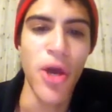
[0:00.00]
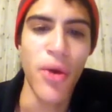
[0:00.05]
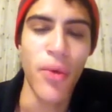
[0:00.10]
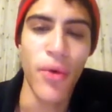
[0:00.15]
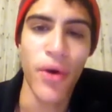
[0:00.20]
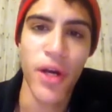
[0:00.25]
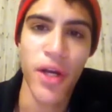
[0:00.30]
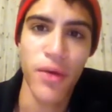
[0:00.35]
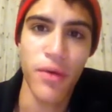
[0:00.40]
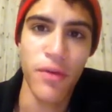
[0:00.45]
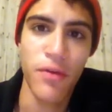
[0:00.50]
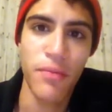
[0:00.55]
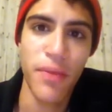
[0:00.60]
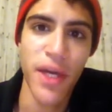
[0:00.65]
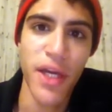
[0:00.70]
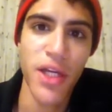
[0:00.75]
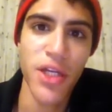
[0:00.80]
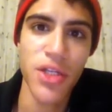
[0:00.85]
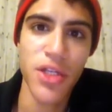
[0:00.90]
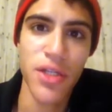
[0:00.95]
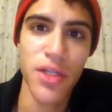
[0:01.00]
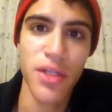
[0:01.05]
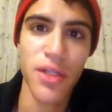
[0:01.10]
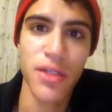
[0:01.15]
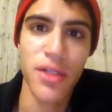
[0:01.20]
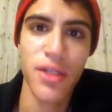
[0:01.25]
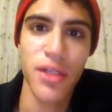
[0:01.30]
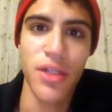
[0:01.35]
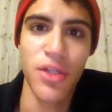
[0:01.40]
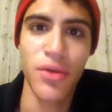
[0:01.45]
working with
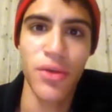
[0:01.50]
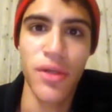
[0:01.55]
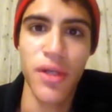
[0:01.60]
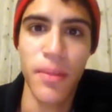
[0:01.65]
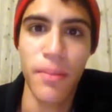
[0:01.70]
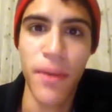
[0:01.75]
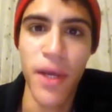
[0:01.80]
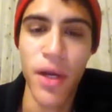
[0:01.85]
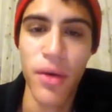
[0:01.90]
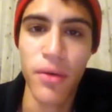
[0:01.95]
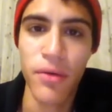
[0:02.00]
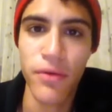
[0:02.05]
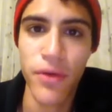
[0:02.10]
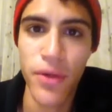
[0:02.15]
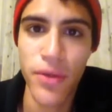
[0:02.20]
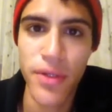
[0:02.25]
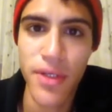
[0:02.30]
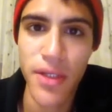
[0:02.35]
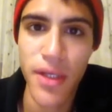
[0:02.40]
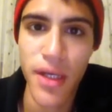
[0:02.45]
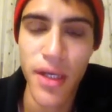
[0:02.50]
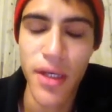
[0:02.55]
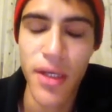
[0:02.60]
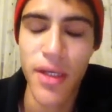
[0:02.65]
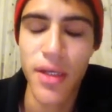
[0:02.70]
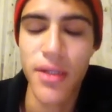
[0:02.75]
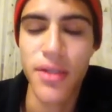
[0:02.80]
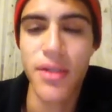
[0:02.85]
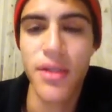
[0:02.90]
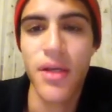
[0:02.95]
patients and doing the peer-reviewed
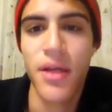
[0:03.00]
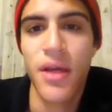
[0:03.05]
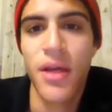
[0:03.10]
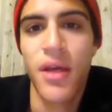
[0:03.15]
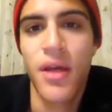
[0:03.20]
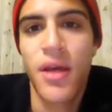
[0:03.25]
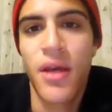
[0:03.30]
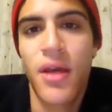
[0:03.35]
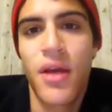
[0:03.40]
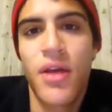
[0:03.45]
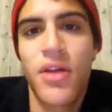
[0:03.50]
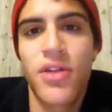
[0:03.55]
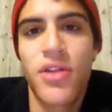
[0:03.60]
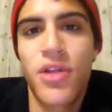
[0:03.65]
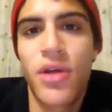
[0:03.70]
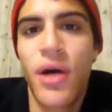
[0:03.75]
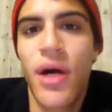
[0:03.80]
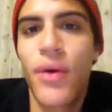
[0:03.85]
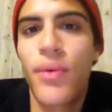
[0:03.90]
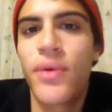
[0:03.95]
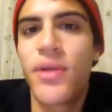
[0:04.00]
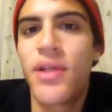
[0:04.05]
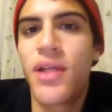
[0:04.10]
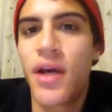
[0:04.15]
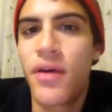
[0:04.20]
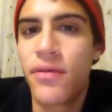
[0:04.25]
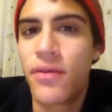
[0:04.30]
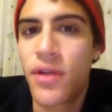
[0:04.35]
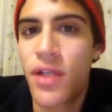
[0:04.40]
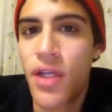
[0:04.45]
studies. So I would
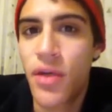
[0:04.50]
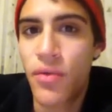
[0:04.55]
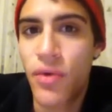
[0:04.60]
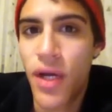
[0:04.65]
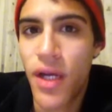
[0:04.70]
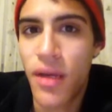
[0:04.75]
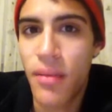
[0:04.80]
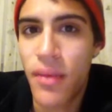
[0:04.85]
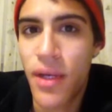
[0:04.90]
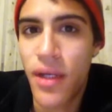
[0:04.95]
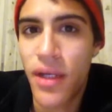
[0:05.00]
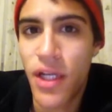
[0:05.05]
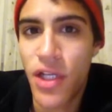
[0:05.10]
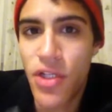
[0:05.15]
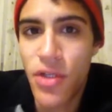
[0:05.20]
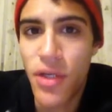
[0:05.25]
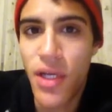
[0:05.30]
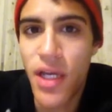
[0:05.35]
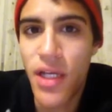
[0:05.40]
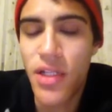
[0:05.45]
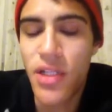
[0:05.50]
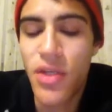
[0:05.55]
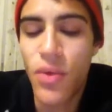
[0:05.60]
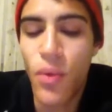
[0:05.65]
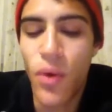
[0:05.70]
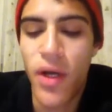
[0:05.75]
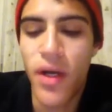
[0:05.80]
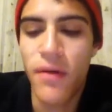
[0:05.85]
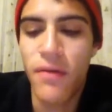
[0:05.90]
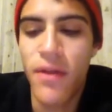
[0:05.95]
definitely recommend that you get into
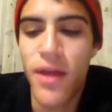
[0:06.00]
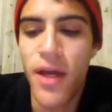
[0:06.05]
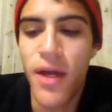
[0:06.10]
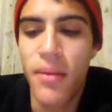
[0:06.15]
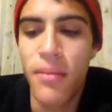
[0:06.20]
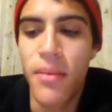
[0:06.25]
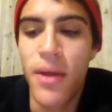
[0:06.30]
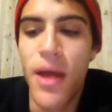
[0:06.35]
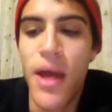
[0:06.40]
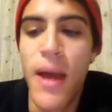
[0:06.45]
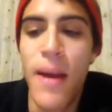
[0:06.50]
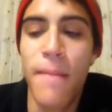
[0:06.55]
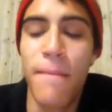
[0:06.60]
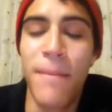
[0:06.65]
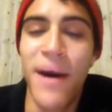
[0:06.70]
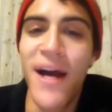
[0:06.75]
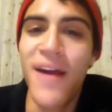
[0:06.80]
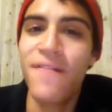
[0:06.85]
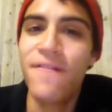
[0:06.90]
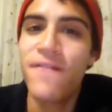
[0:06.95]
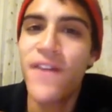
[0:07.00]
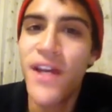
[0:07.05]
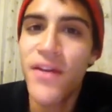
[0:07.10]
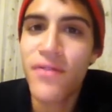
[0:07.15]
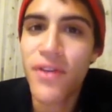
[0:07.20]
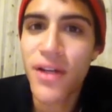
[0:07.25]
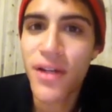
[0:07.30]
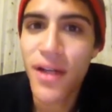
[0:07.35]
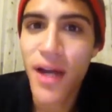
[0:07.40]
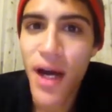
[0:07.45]
one of them. My
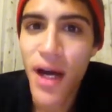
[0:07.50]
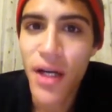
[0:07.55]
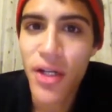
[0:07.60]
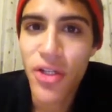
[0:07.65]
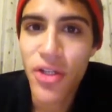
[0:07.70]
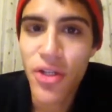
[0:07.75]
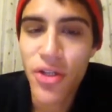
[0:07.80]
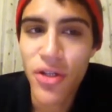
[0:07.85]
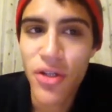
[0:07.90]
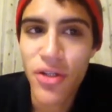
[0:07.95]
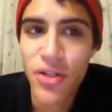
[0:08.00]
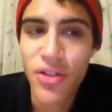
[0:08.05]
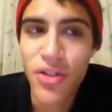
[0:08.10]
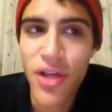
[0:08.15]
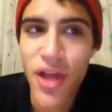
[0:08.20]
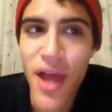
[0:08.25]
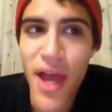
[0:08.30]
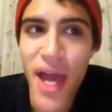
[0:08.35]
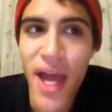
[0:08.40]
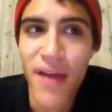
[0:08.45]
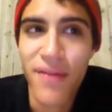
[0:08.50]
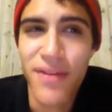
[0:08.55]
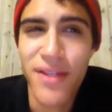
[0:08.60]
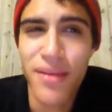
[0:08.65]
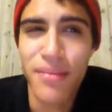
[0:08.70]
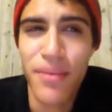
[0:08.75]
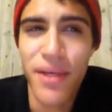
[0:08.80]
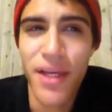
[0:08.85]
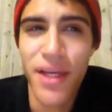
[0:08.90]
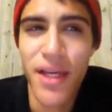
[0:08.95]
favorite doctors have
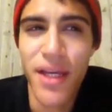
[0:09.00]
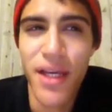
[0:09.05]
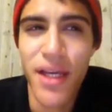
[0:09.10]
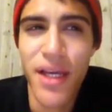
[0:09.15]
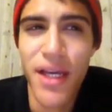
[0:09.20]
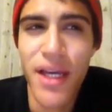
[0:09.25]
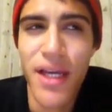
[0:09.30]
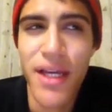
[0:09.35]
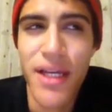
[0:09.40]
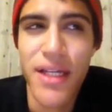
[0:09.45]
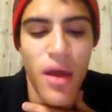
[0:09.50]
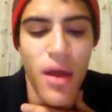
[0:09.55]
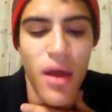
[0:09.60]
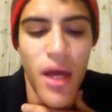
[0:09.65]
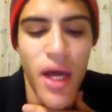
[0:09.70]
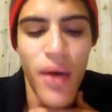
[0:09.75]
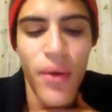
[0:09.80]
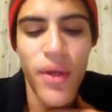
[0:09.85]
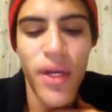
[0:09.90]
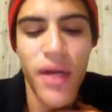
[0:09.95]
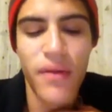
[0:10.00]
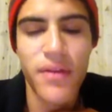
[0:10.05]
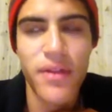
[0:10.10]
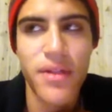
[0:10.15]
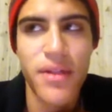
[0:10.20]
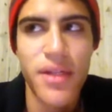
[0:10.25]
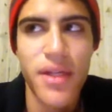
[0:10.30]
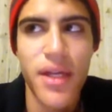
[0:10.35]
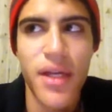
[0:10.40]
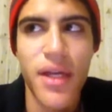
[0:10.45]
to be, I would have to
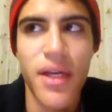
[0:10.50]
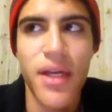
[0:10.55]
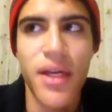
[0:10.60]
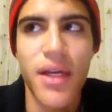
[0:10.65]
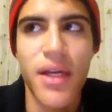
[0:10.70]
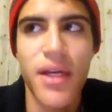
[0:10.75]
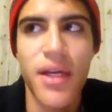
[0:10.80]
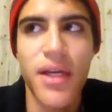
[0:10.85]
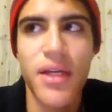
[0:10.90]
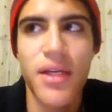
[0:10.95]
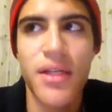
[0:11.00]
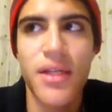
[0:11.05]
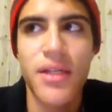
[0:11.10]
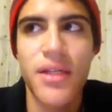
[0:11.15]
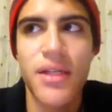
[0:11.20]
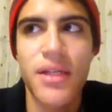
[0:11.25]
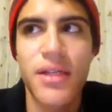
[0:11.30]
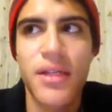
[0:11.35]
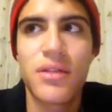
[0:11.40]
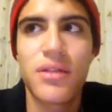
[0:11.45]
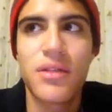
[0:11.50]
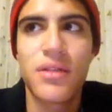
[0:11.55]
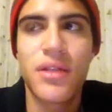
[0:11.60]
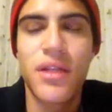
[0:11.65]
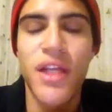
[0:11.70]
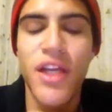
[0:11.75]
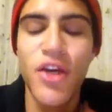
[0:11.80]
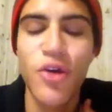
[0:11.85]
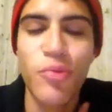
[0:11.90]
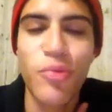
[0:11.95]
say,
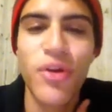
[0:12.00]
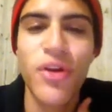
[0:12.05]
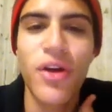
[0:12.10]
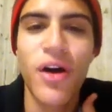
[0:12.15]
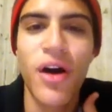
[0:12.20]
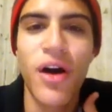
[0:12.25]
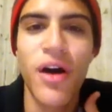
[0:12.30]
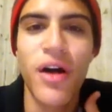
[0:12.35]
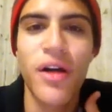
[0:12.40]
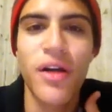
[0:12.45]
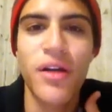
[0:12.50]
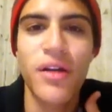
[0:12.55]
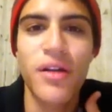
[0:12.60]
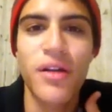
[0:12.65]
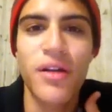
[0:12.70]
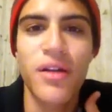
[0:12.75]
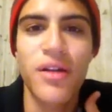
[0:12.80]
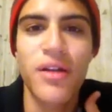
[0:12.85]
Neal Barnard,